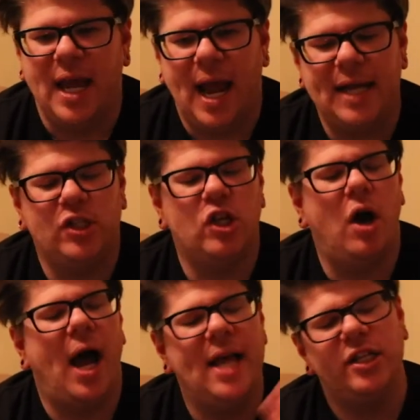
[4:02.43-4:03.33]
And so
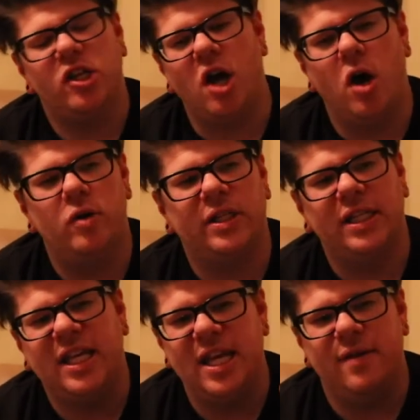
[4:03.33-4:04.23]
as it goes,
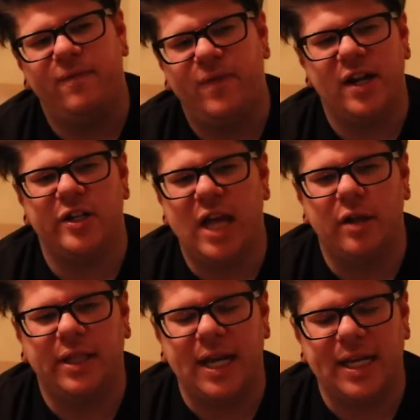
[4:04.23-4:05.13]
he figures
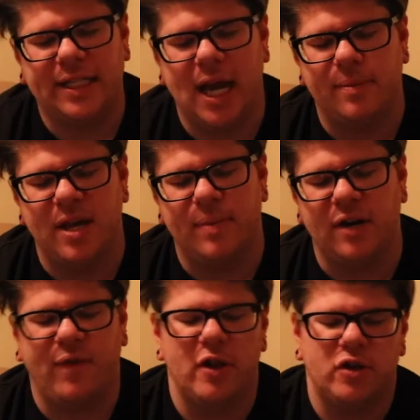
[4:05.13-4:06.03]
out that he's got to be a better
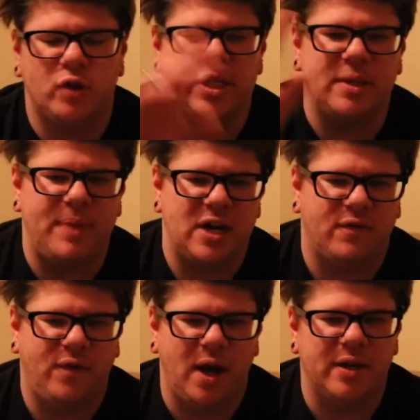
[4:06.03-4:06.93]
father, so he's a better
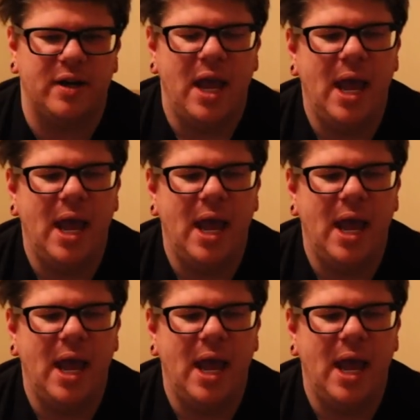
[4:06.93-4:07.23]
father.